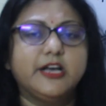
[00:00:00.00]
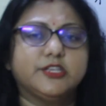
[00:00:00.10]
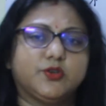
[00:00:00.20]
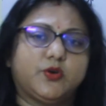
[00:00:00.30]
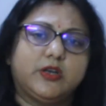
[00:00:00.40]

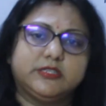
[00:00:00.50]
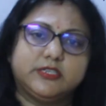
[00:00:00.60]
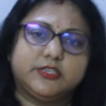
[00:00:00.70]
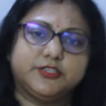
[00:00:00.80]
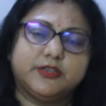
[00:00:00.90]
So
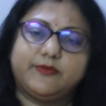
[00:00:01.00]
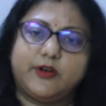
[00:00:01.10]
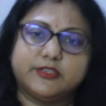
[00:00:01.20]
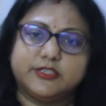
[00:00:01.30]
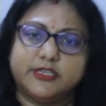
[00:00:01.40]
concentration of
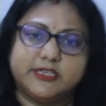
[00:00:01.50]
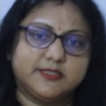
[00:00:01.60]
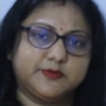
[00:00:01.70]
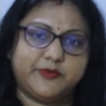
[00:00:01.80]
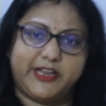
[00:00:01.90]
oxygen
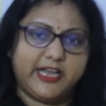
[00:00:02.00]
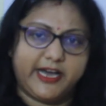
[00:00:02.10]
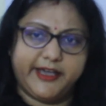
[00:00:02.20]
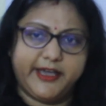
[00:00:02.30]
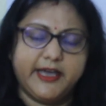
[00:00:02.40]
is very
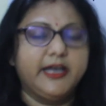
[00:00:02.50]
high.